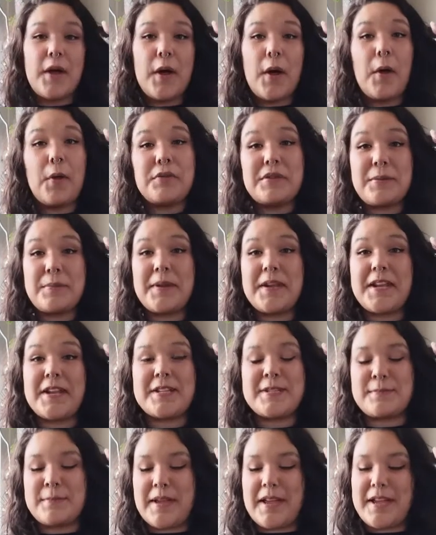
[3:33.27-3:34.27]
only
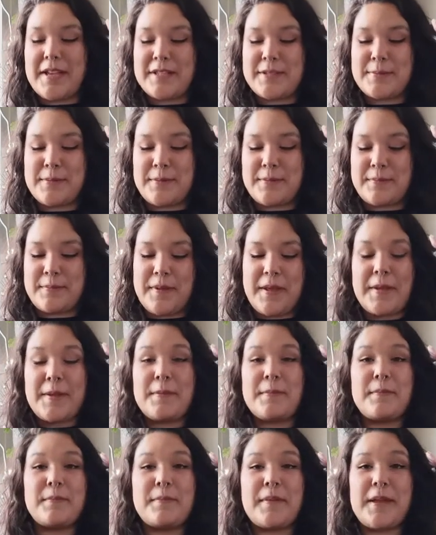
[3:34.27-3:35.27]
because my husband
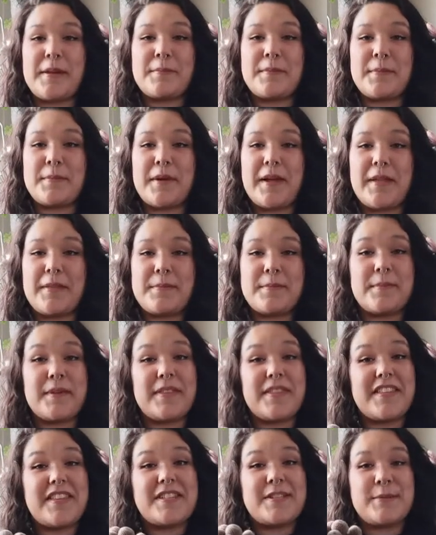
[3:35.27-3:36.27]
made me buy them,
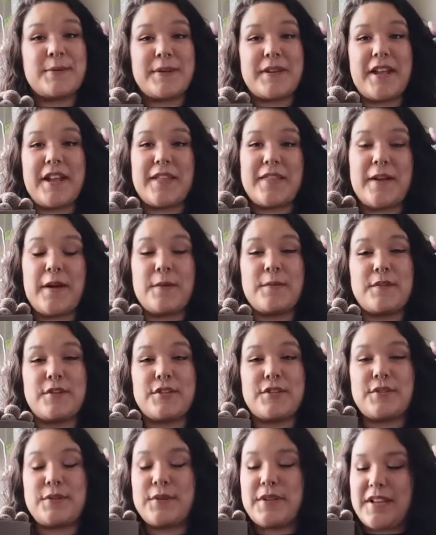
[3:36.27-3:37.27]
but this one I thought
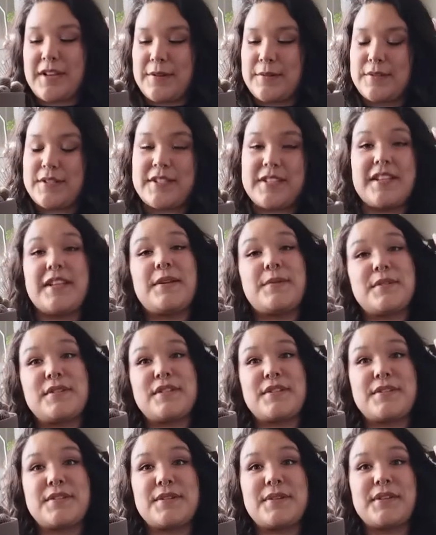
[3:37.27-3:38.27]
was too cute. He was
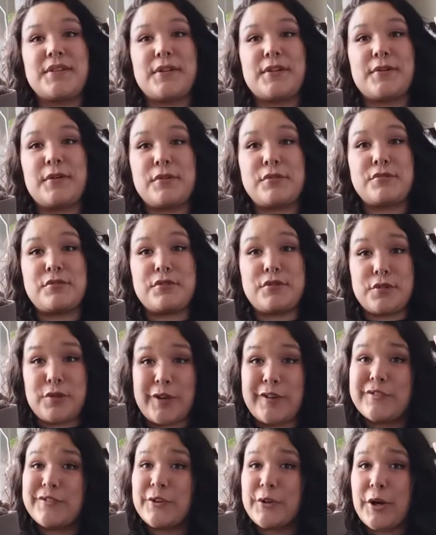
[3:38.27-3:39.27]
also at the grocery
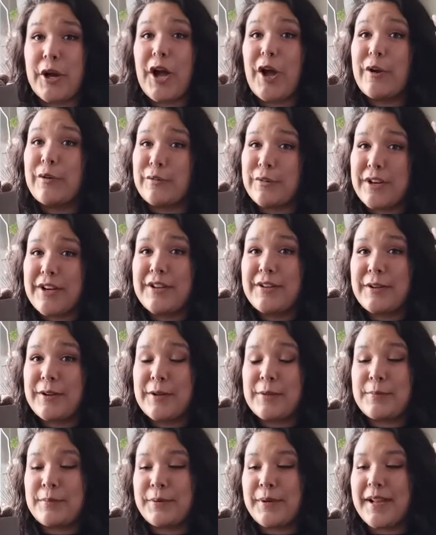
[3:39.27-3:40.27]
store for a real
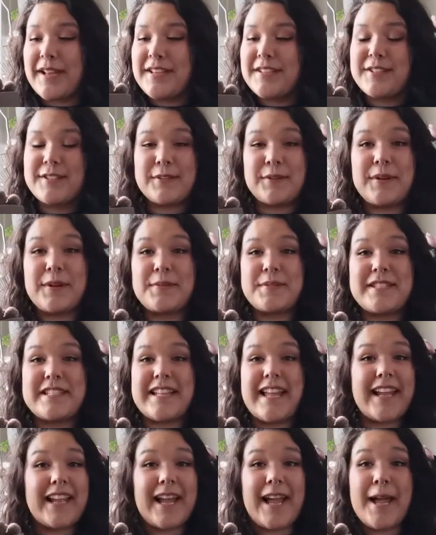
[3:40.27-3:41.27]
good price, so I was
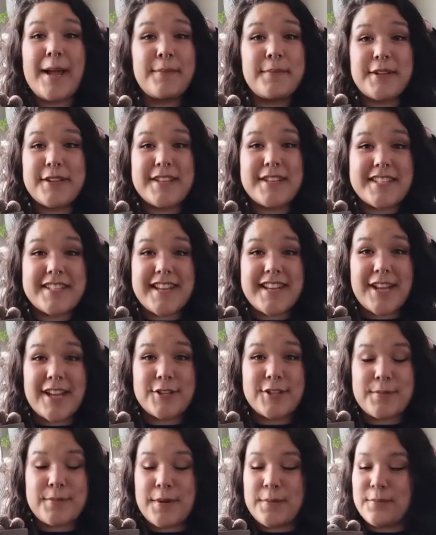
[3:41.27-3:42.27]
like, I'm gonna
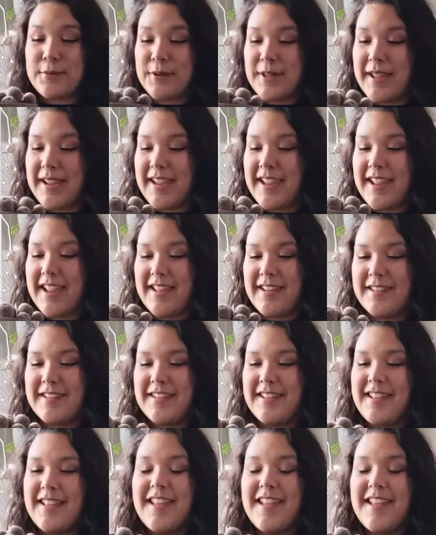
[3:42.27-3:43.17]
snatch him up while I can.